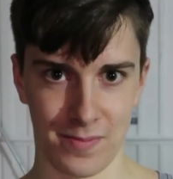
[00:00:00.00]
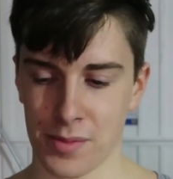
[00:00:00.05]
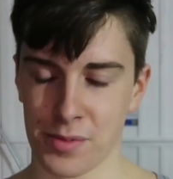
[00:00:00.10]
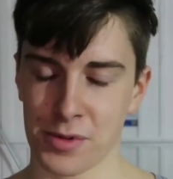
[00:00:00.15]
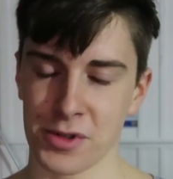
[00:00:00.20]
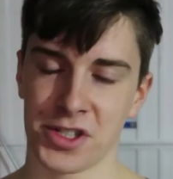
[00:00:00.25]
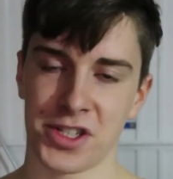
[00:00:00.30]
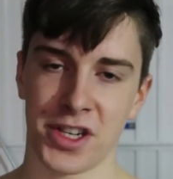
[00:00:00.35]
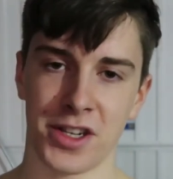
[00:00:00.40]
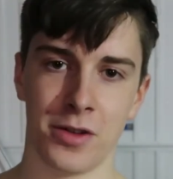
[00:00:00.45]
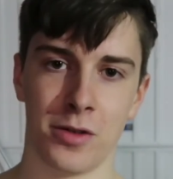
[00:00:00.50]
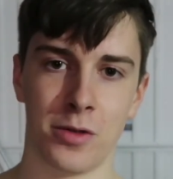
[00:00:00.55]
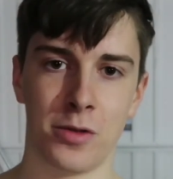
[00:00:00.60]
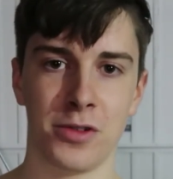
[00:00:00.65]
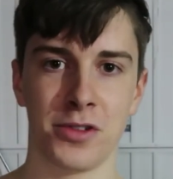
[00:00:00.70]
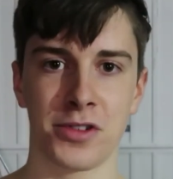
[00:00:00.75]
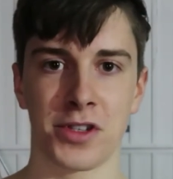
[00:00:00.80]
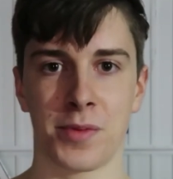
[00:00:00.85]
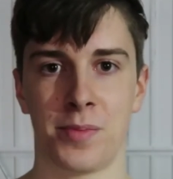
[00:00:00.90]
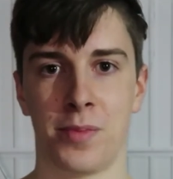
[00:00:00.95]
I appreciate all
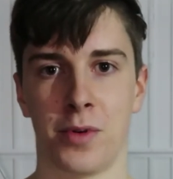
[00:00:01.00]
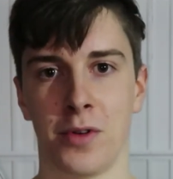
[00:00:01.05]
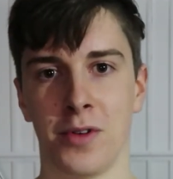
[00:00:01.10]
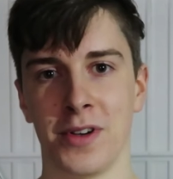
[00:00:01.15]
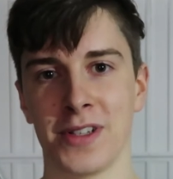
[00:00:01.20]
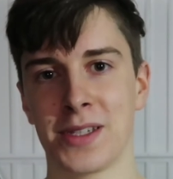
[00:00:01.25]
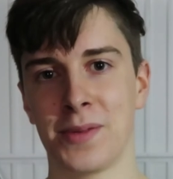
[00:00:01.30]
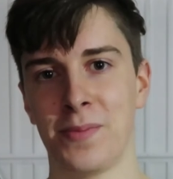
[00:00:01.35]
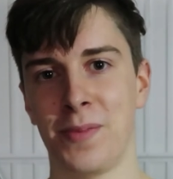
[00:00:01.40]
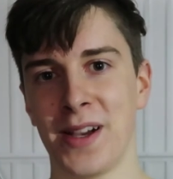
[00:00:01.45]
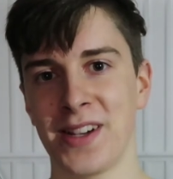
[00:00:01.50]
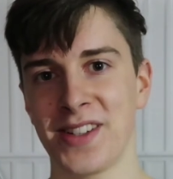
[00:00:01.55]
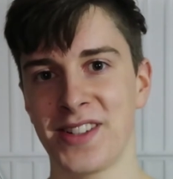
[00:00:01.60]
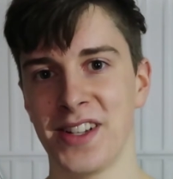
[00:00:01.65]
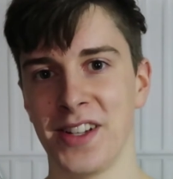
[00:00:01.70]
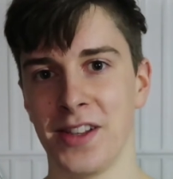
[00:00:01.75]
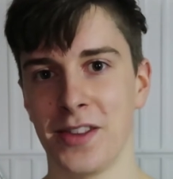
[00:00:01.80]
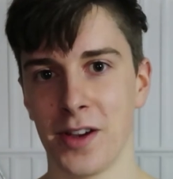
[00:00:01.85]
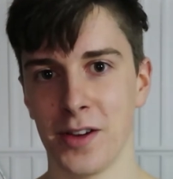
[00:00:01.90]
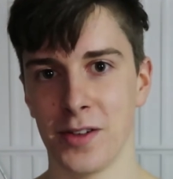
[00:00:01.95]
your support,
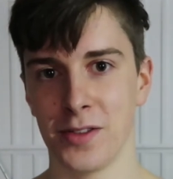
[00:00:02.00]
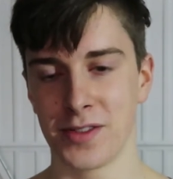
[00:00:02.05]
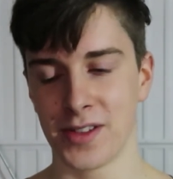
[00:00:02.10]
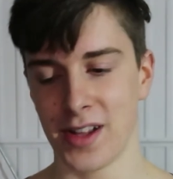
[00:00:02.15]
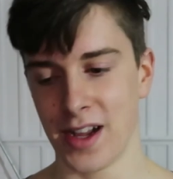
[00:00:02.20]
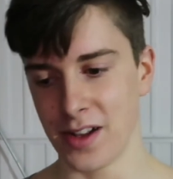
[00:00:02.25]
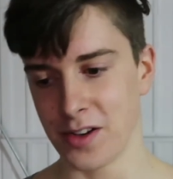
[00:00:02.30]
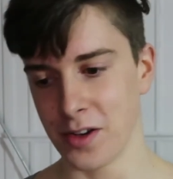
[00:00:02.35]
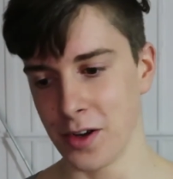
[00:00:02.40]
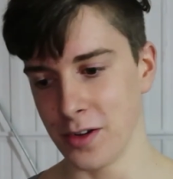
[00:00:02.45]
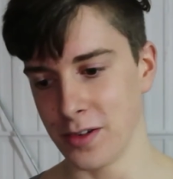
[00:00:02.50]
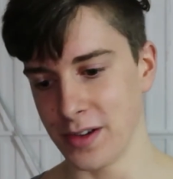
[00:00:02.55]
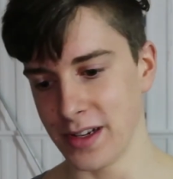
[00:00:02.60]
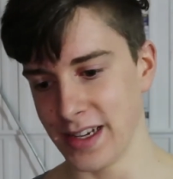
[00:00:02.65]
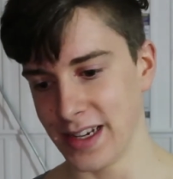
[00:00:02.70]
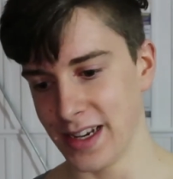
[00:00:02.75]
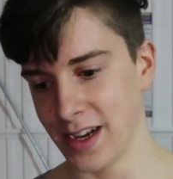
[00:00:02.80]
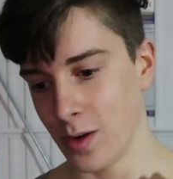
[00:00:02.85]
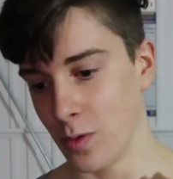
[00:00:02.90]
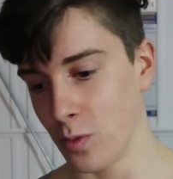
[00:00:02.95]
especially those that not
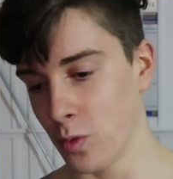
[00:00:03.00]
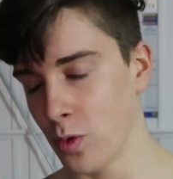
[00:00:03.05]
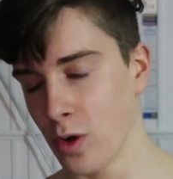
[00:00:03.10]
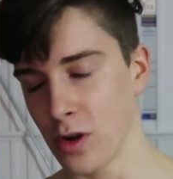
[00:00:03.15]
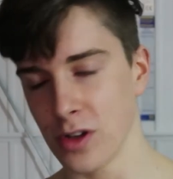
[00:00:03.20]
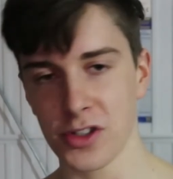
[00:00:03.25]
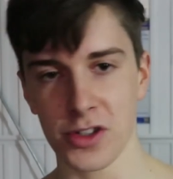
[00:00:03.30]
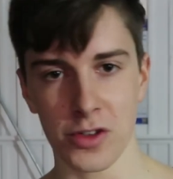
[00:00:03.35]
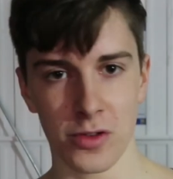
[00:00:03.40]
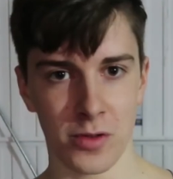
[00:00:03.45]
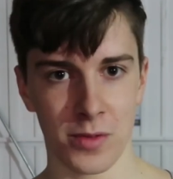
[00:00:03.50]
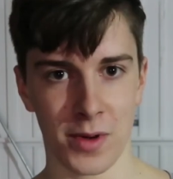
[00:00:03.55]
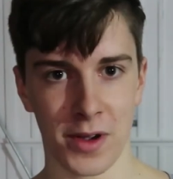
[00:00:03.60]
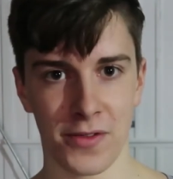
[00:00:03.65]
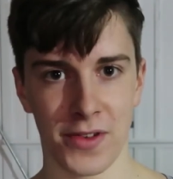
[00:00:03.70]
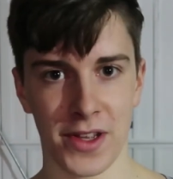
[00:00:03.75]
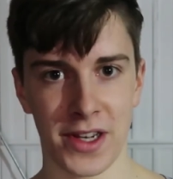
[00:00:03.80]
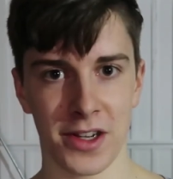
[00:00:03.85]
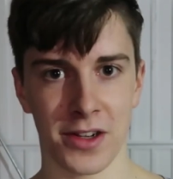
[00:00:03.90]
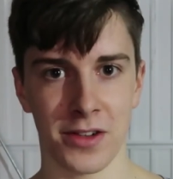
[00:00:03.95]
only watch all
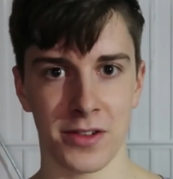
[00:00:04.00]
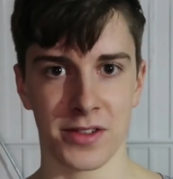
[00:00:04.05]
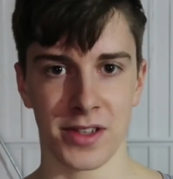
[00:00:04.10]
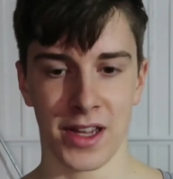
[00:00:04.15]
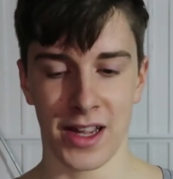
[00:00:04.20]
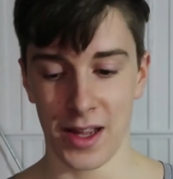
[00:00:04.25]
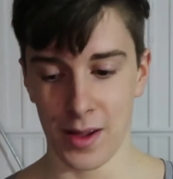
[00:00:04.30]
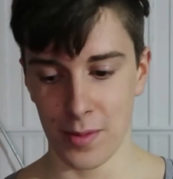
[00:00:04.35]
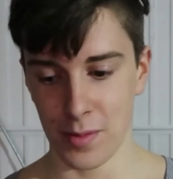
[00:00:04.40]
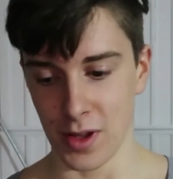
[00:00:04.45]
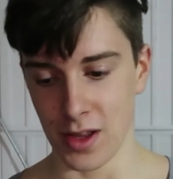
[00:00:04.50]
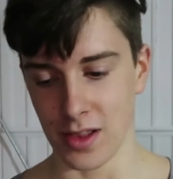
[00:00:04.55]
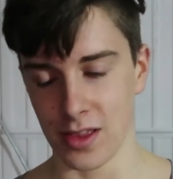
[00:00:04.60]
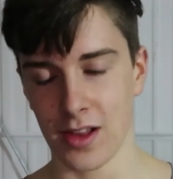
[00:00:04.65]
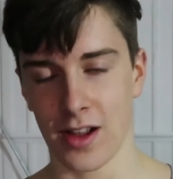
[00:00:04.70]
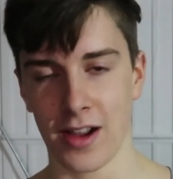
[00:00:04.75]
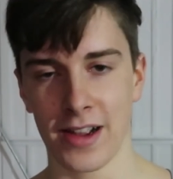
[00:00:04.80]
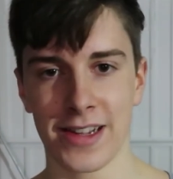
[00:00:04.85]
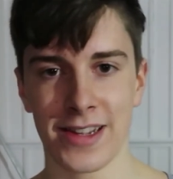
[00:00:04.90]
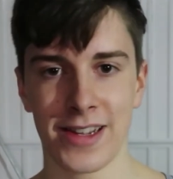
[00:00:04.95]
my videos but
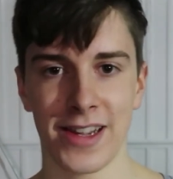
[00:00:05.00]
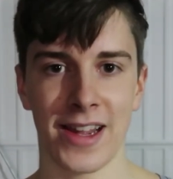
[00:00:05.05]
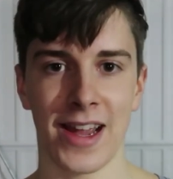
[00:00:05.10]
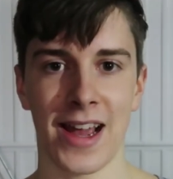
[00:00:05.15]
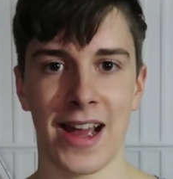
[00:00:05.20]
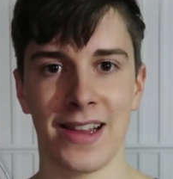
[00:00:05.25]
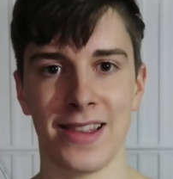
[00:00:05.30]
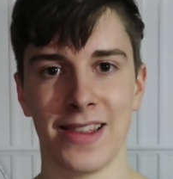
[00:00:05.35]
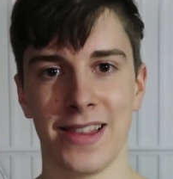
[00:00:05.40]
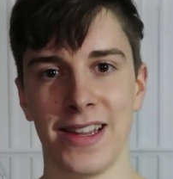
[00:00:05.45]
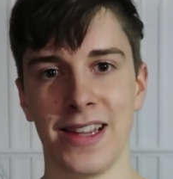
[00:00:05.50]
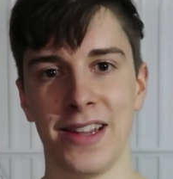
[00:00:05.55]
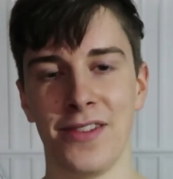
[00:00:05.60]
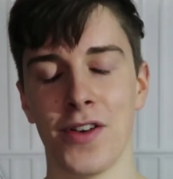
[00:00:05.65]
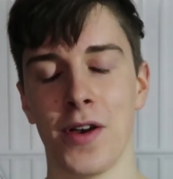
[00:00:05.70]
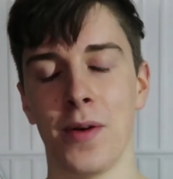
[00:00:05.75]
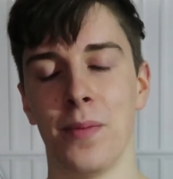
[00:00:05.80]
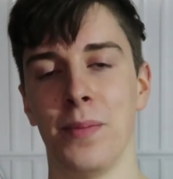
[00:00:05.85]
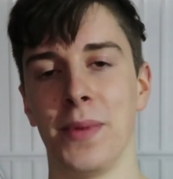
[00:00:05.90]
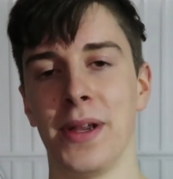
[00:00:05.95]
like it and
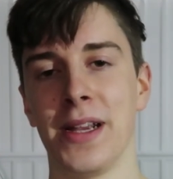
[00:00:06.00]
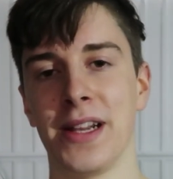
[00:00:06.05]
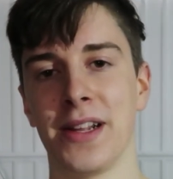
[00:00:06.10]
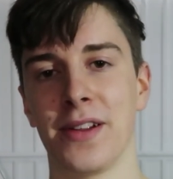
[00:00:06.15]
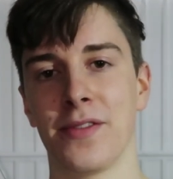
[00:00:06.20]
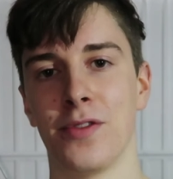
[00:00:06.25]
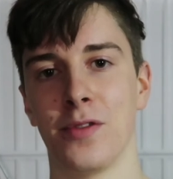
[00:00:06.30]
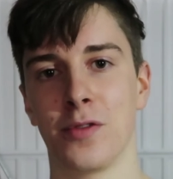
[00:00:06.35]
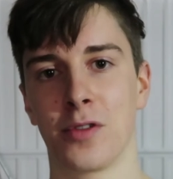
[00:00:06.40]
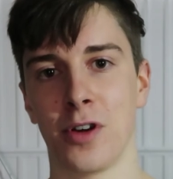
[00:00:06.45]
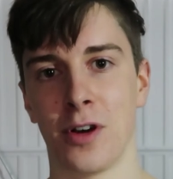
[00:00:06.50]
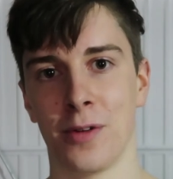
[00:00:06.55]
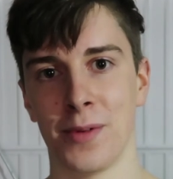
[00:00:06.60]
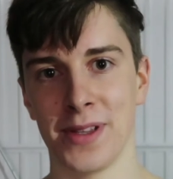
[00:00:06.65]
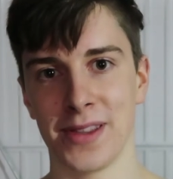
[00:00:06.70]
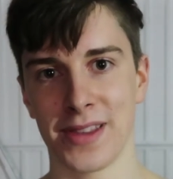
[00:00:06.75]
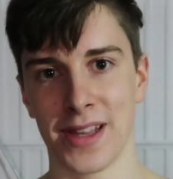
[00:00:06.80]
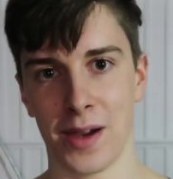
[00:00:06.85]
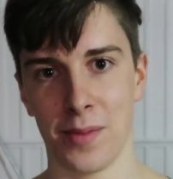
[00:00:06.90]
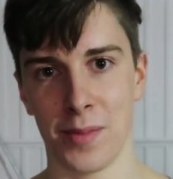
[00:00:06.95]
leave a meaningful
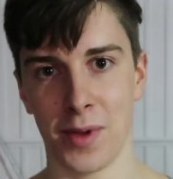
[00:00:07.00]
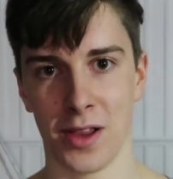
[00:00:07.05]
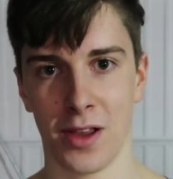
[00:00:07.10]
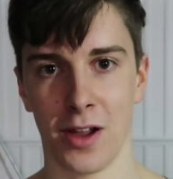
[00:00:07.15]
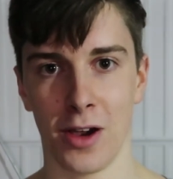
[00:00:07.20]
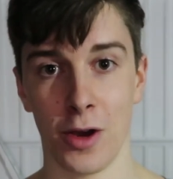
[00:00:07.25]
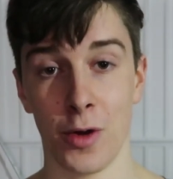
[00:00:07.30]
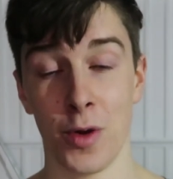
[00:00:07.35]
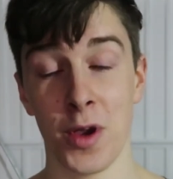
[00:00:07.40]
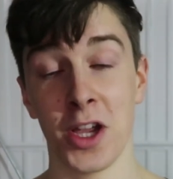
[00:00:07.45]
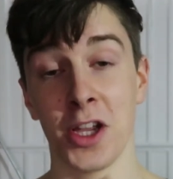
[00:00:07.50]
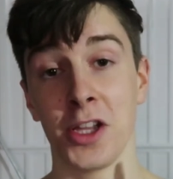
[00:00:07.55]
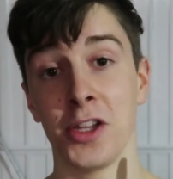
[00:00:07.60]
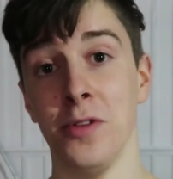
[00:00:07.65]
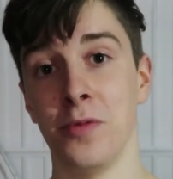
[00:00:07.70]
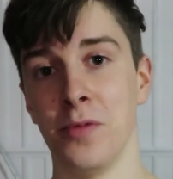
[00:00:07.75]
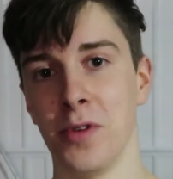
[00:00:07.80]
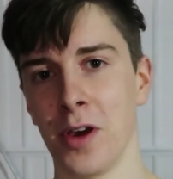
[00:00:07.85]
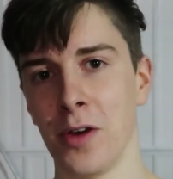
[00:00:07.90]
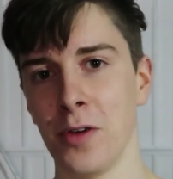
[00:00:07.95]
comment down below.
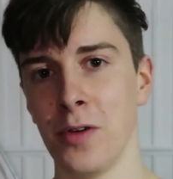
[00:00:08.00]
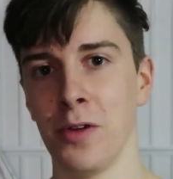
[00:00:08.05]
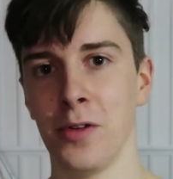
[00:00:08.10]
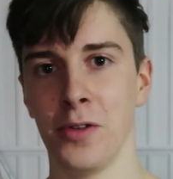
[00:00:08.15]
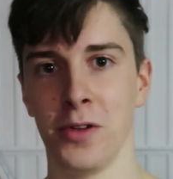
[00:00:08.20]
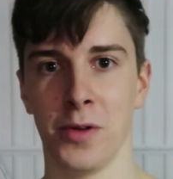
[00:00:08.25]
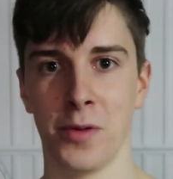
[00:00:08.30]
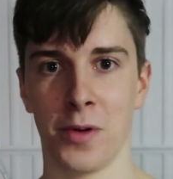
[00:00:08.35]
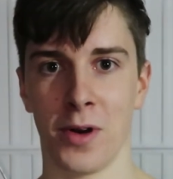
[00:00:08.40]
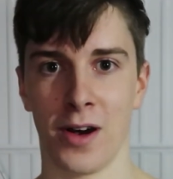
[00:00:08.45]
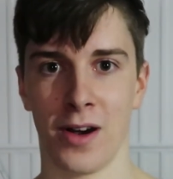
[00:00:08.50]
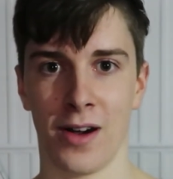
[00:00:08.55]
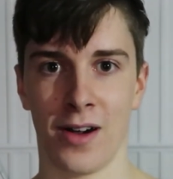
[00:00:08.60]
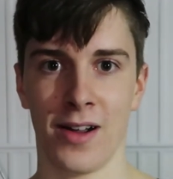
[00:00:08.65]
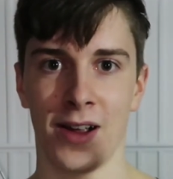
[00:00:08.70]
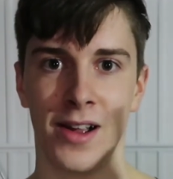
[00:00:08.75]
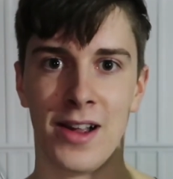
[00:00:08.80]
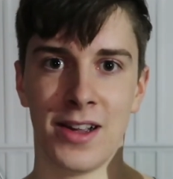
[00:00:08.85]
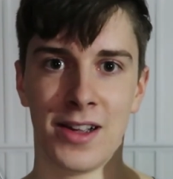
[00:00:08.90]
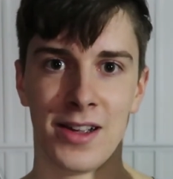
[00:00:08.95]
You know who you are.